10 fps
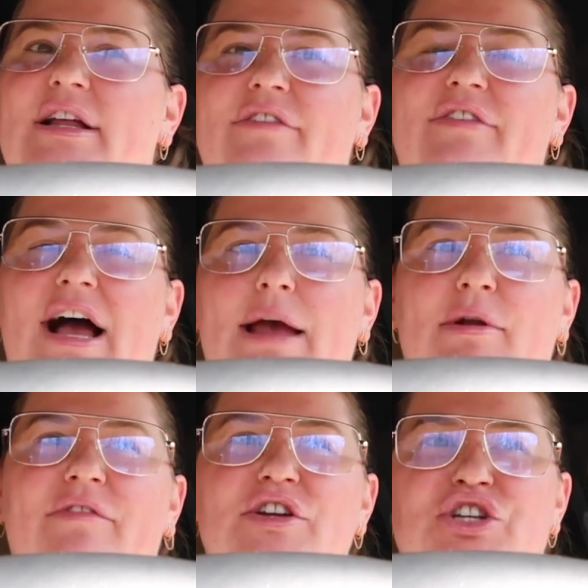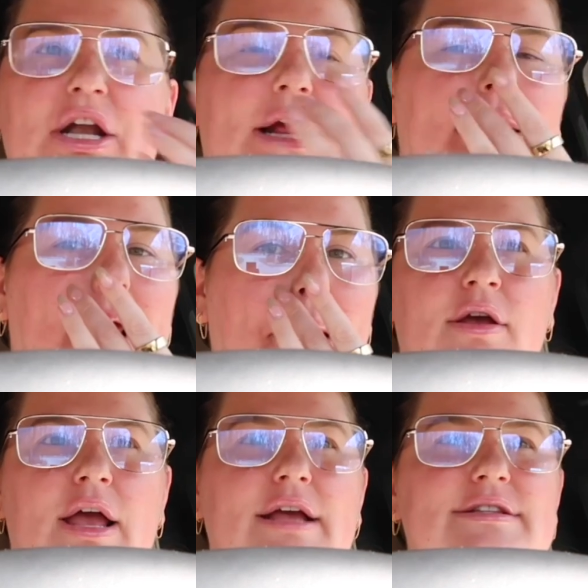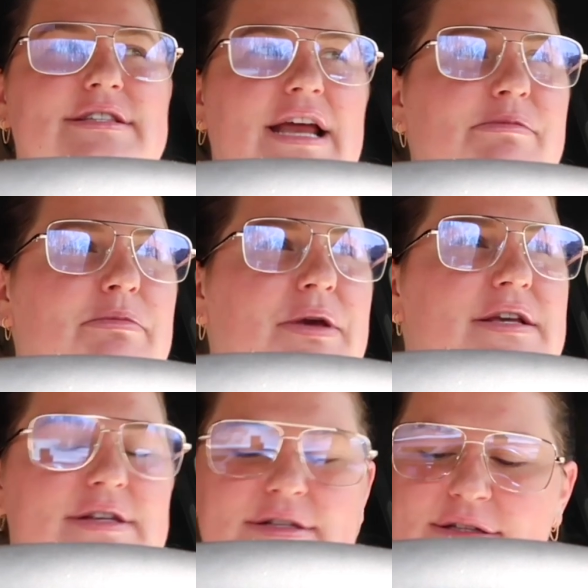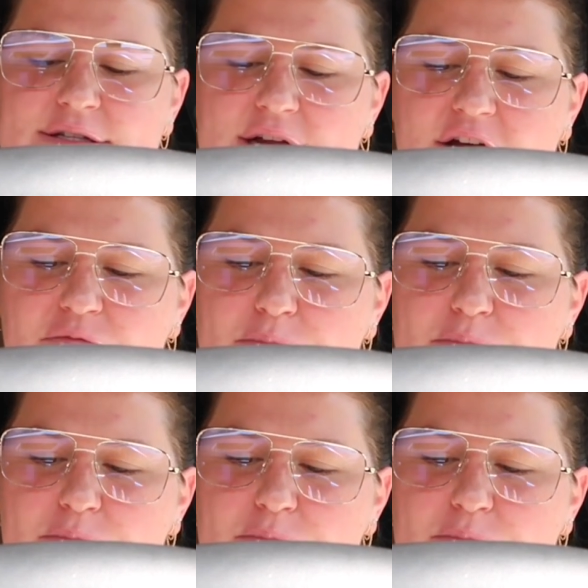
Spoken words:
like a vibe and a vision and like in statement pieces and stuff,